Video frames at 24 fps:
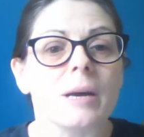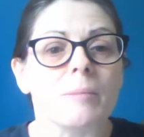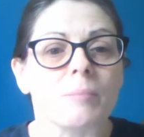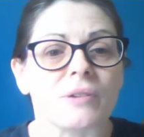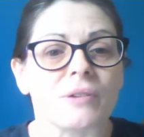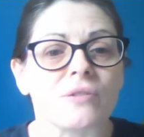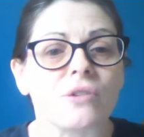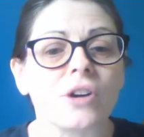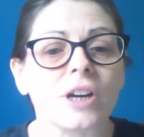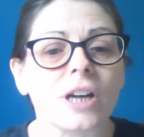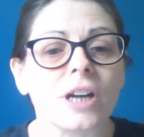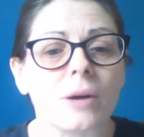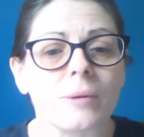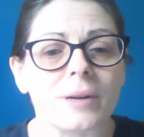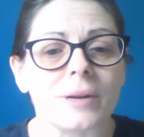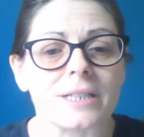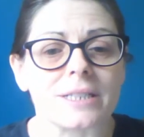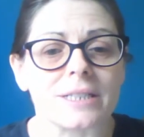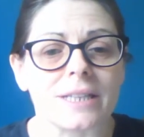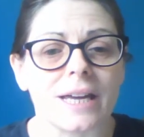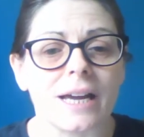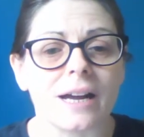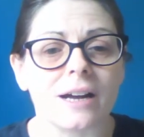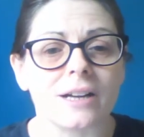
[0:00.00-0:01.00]
Before I go
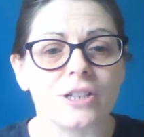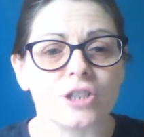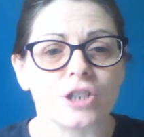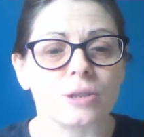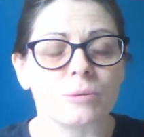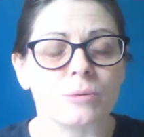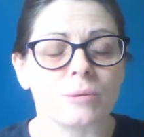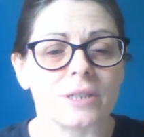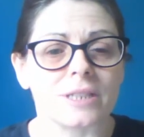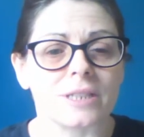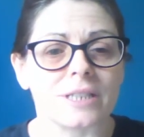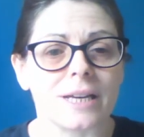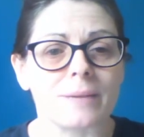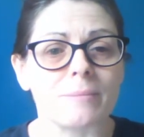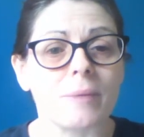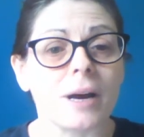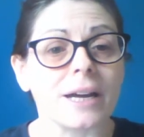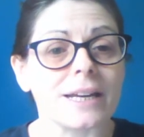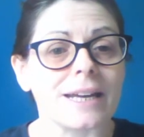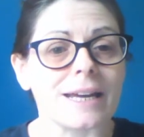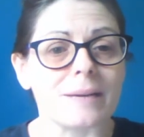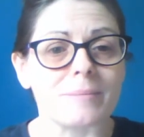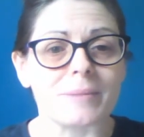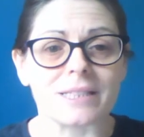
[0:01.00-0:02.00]
into that, I just want to say
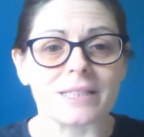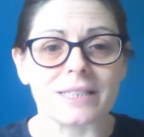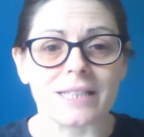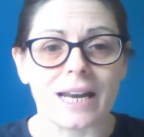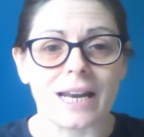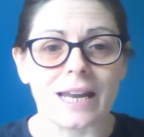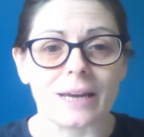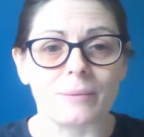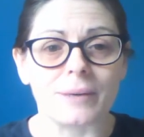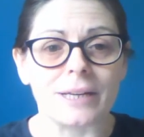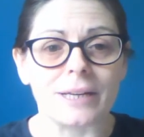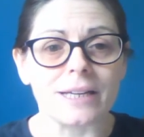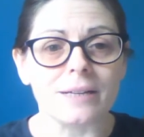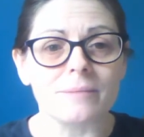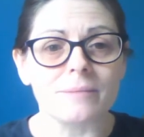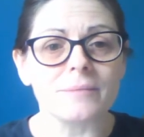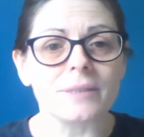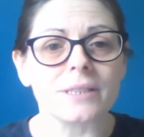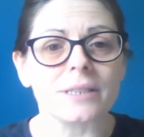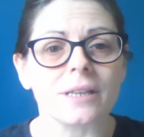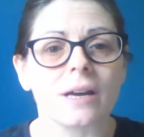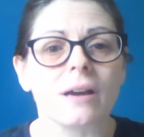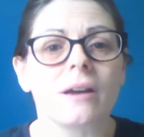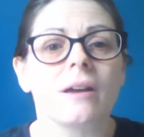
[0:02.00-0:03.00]
my name is Claire Williams.